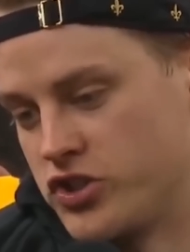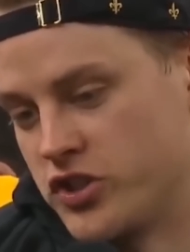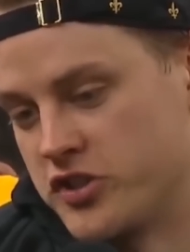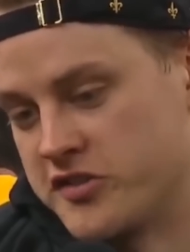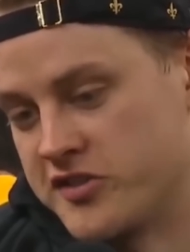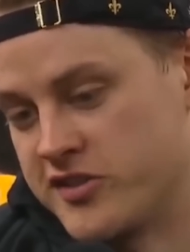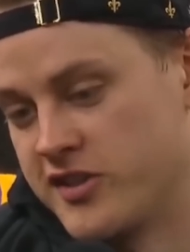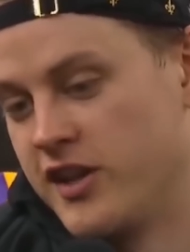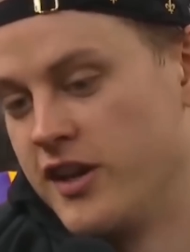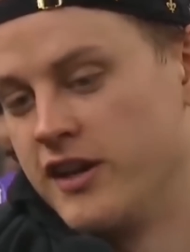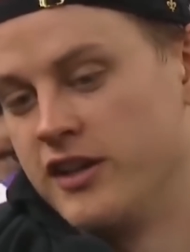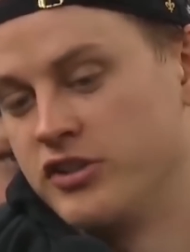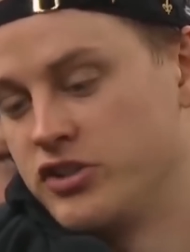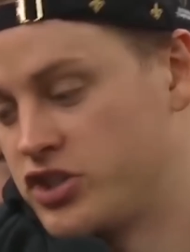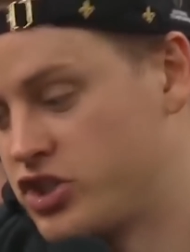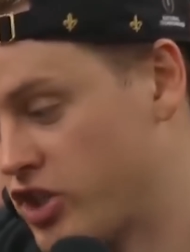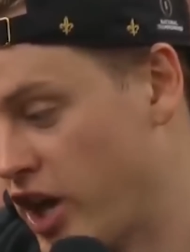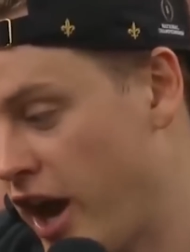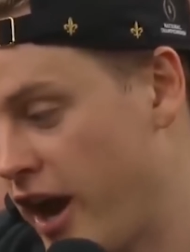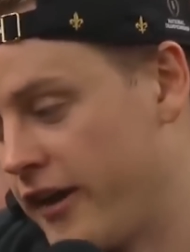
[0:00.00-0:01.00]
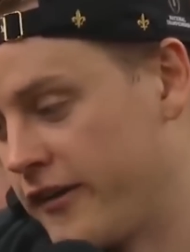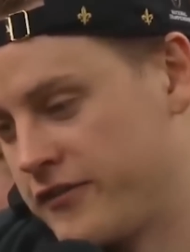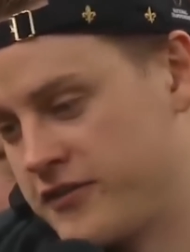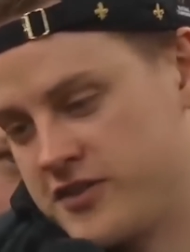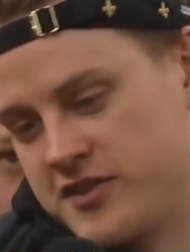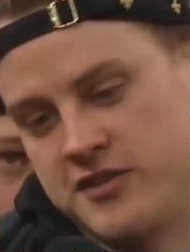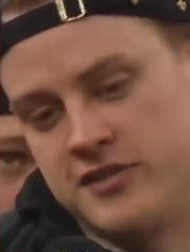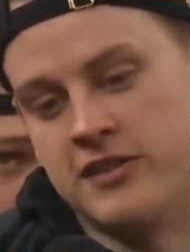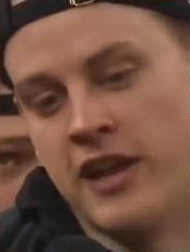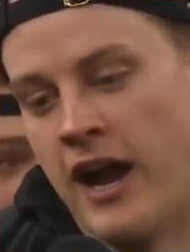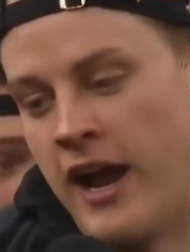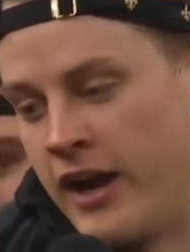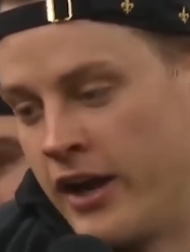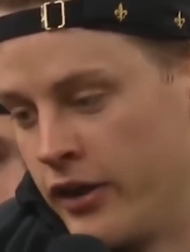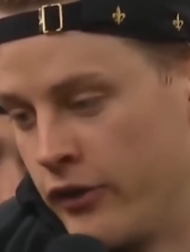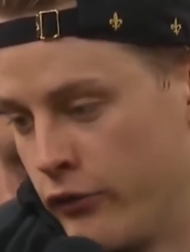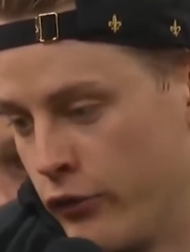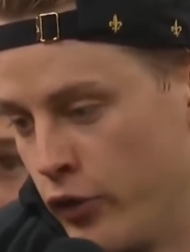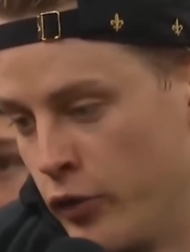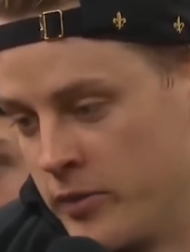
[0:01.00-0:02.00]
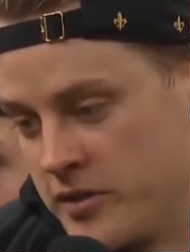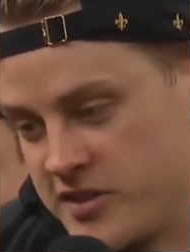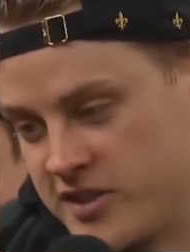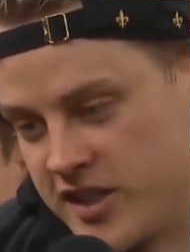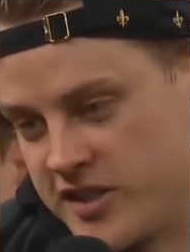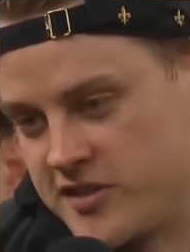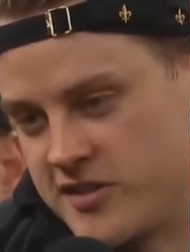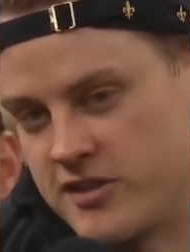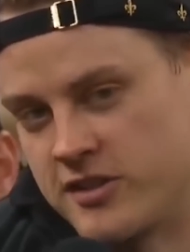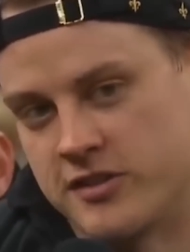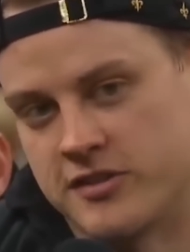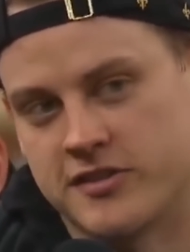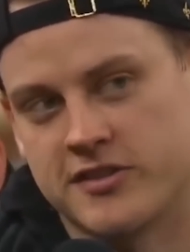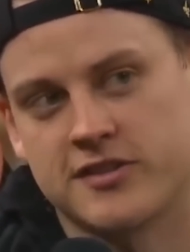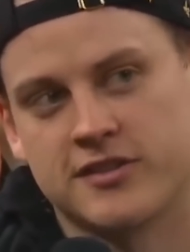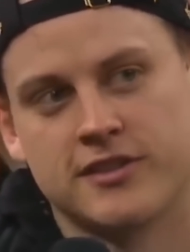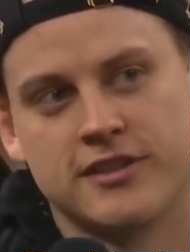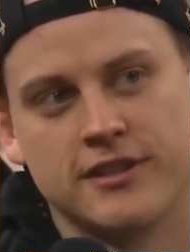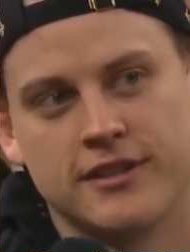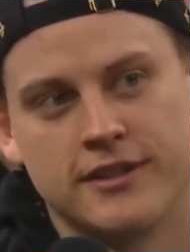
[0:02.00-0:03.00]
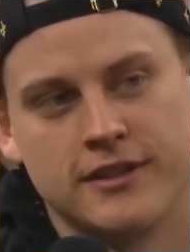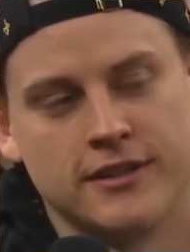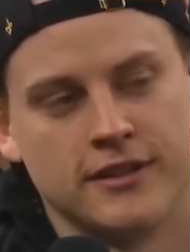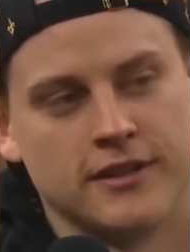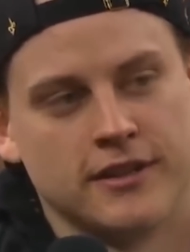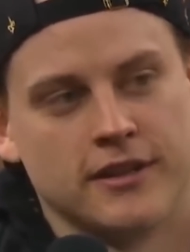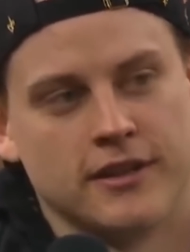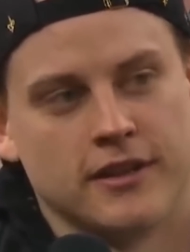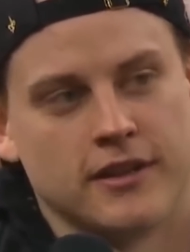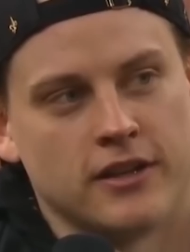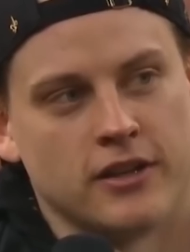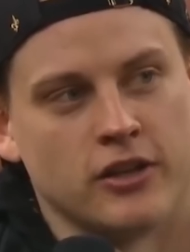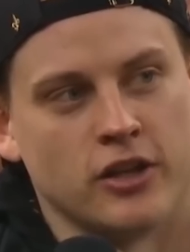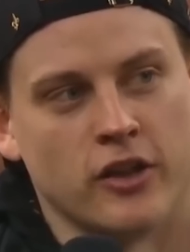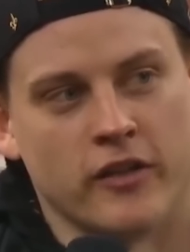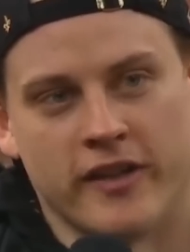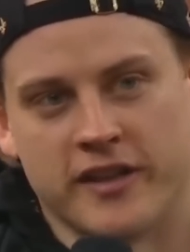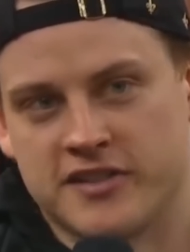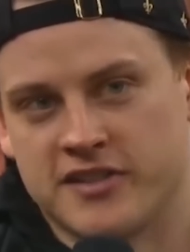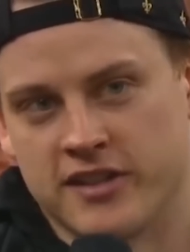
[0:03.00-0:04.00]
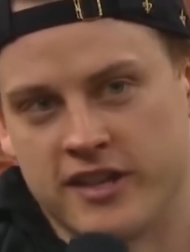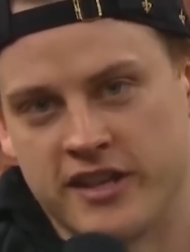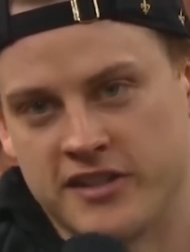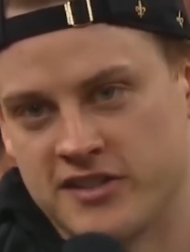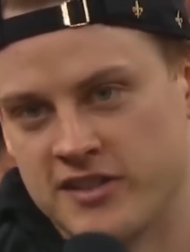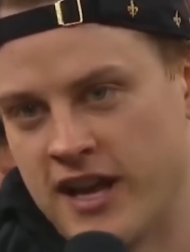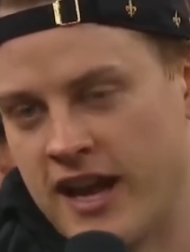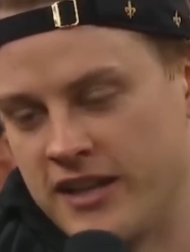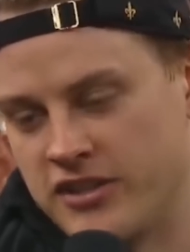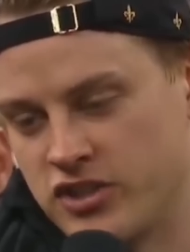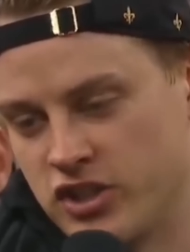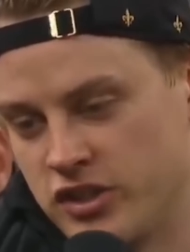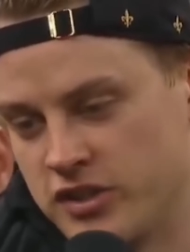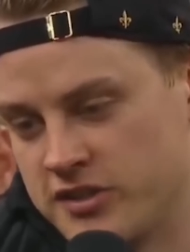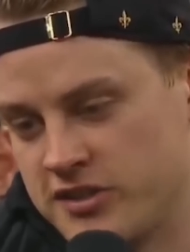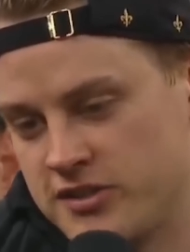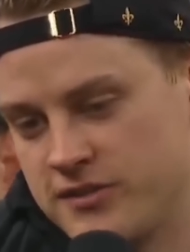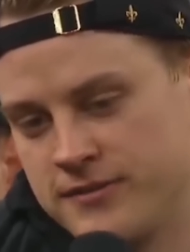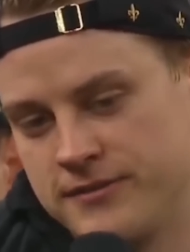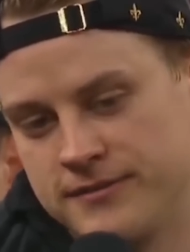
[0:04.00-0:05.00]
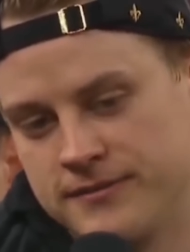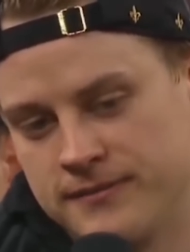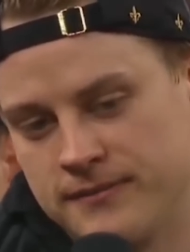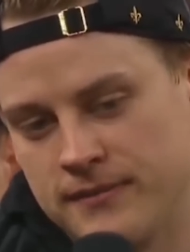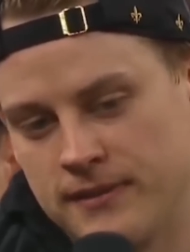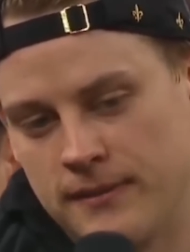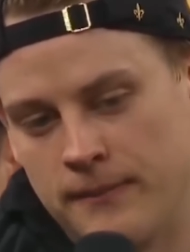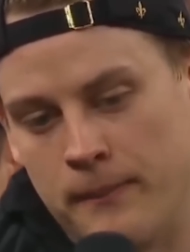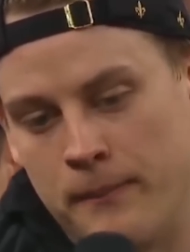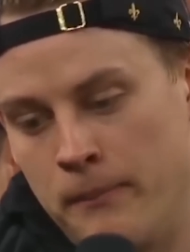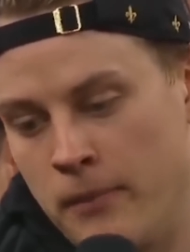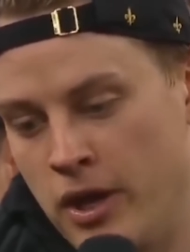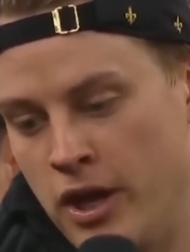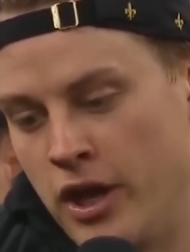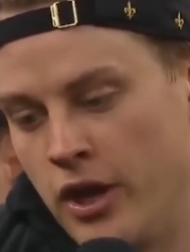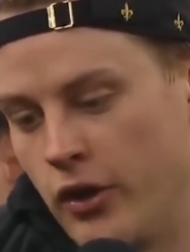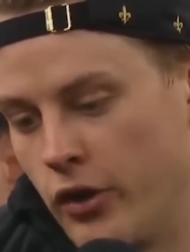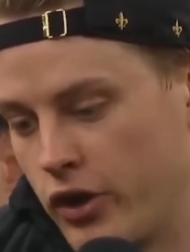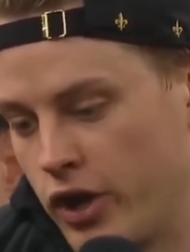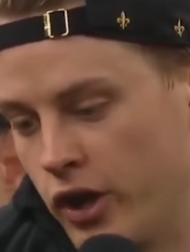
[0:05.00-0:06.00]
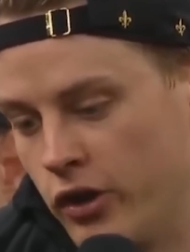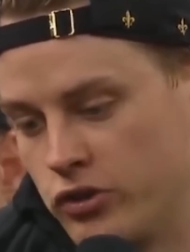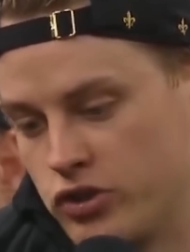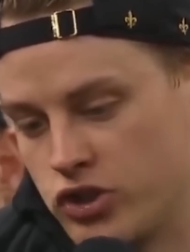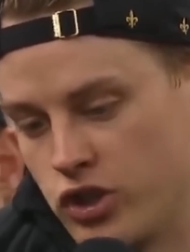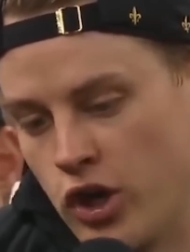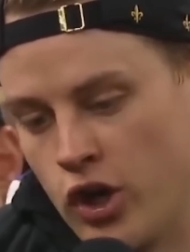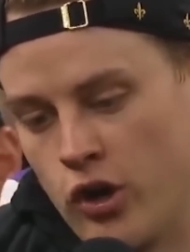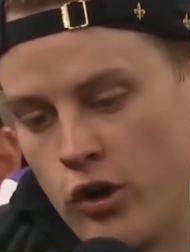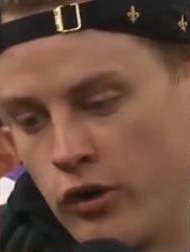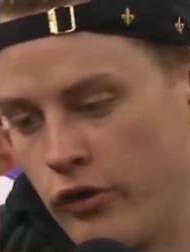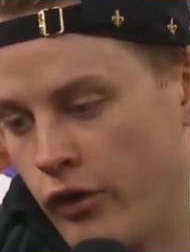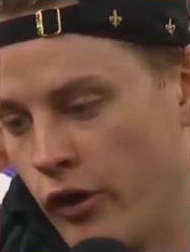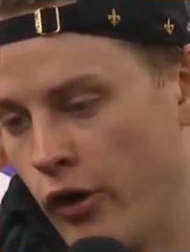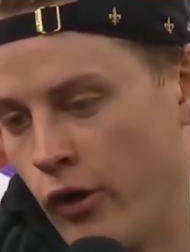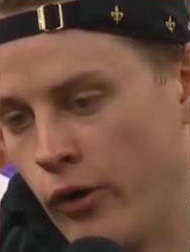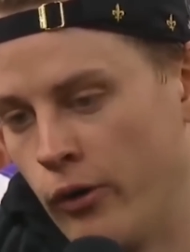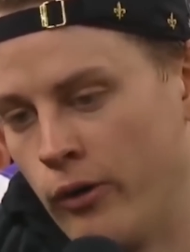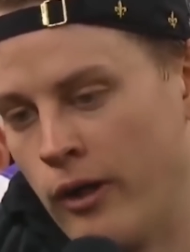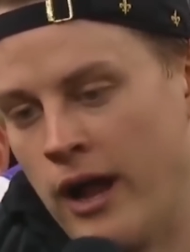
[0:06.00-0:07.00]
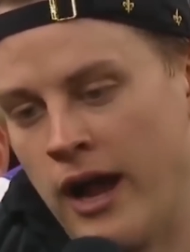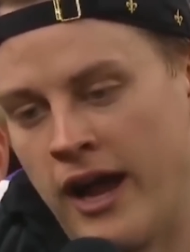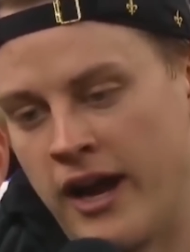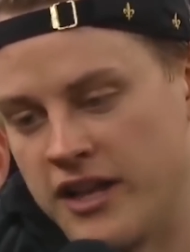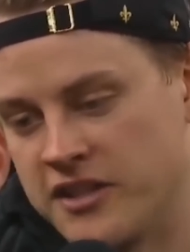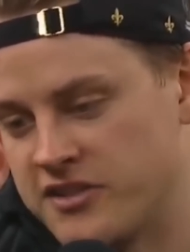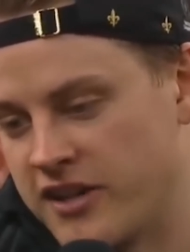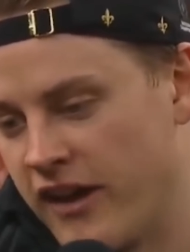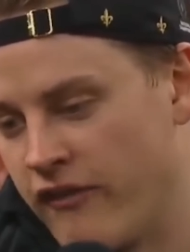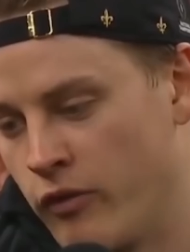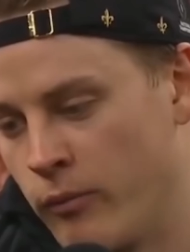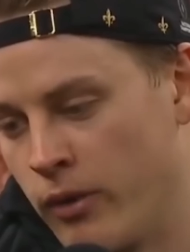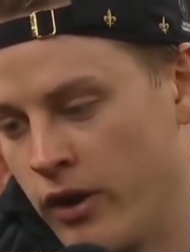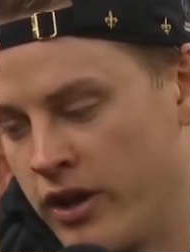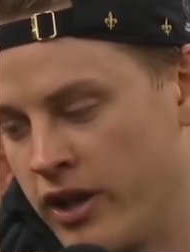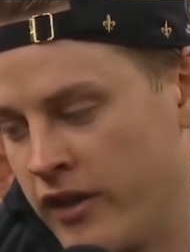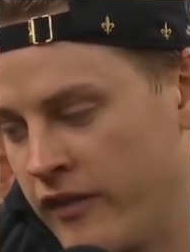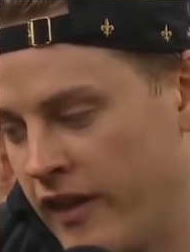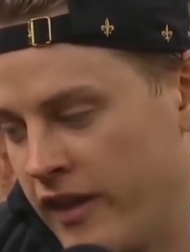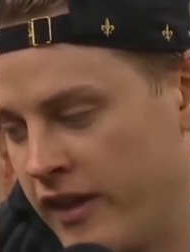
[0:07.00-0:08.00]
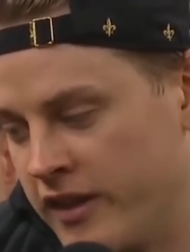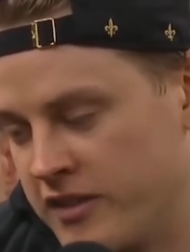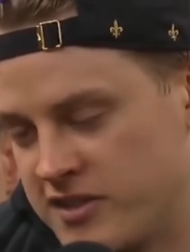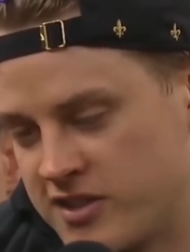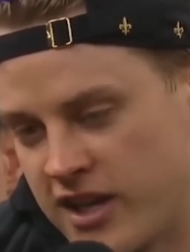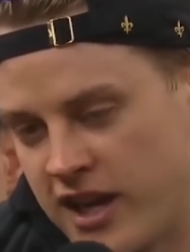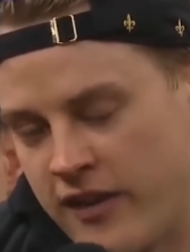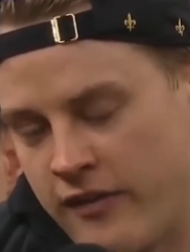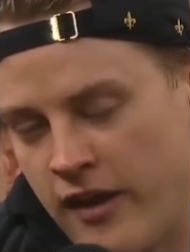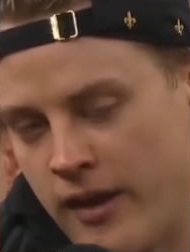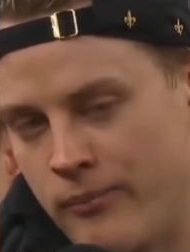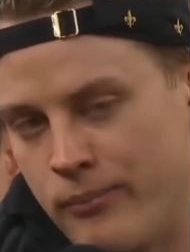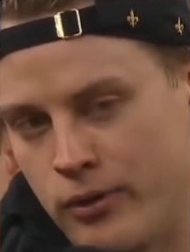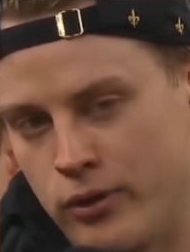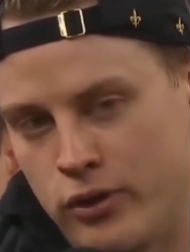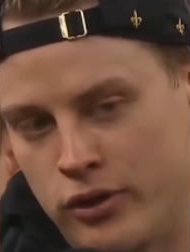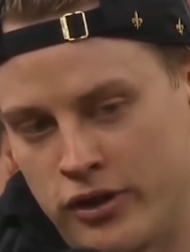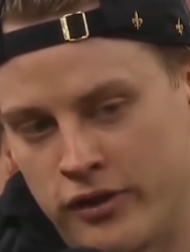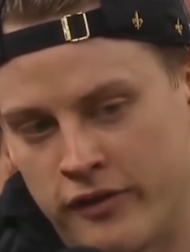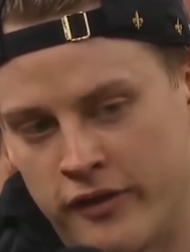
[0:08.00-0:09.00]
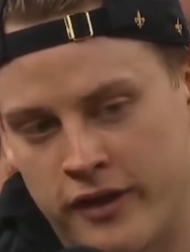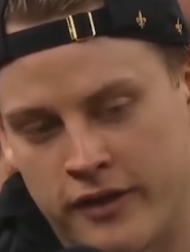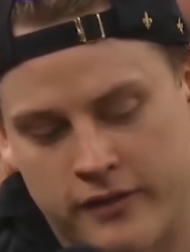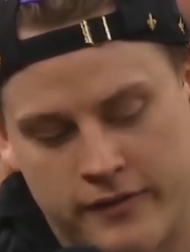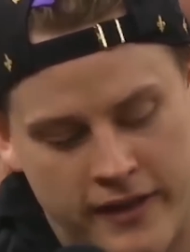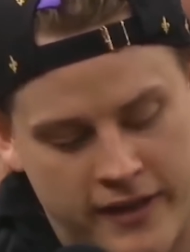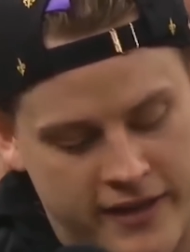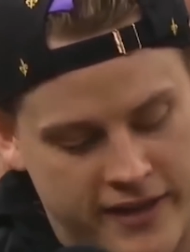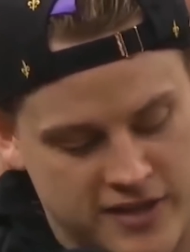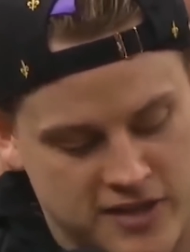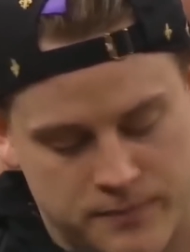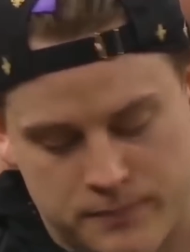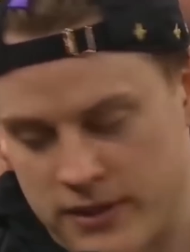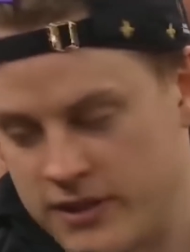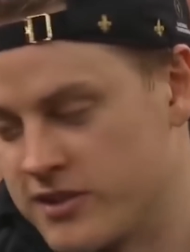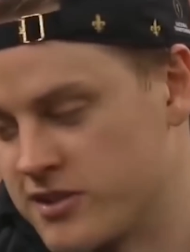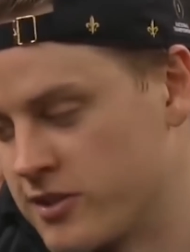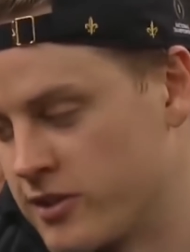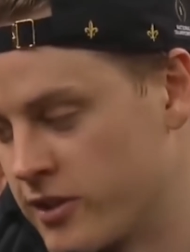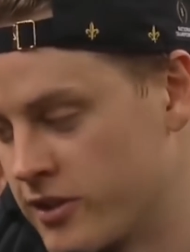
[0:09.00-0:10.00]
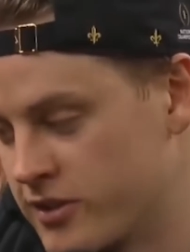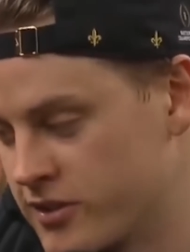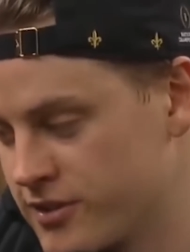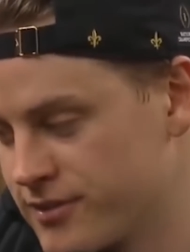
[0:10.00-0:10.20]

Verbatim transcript: perfect placement on the majority of his deep throws. Trev missed almost all of his. And again, I'm not trying to dog Trev. I'm literally just telling you what happened. I've been watching